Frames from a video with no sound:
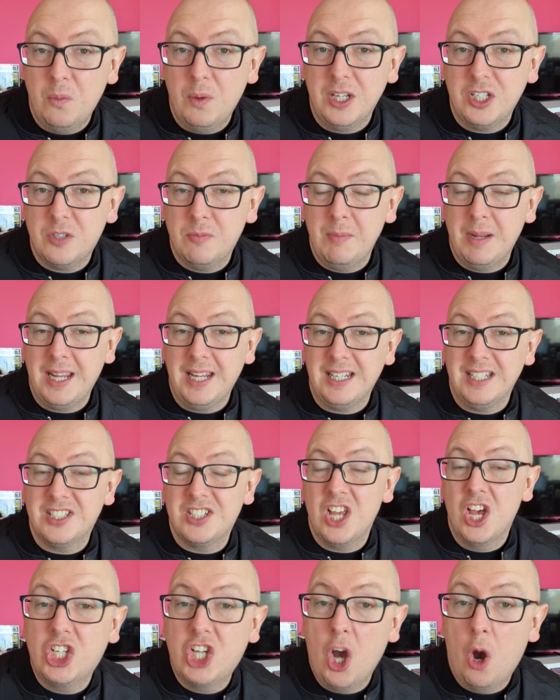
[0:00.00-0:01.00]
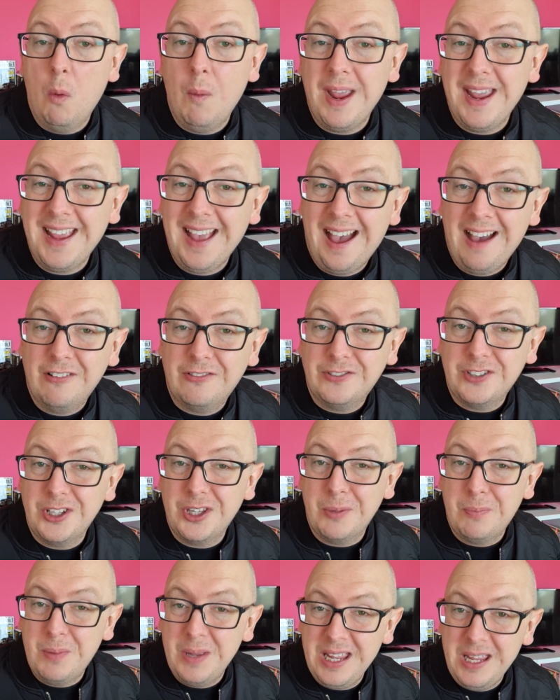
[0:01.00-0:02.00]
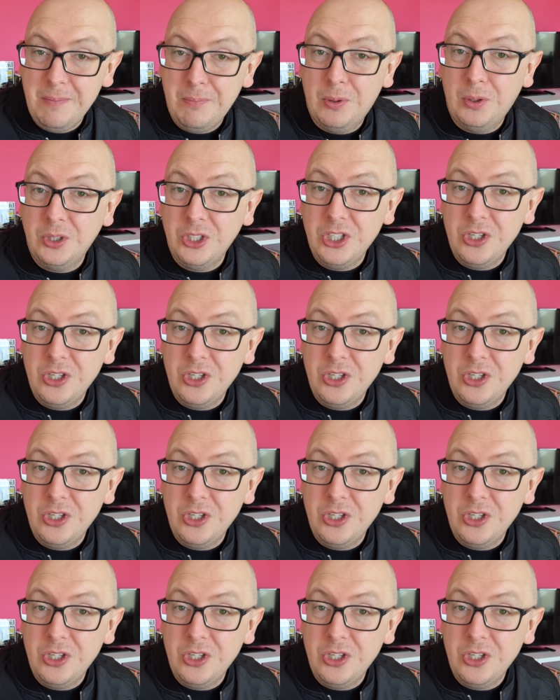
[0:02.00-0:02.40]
which means going after the people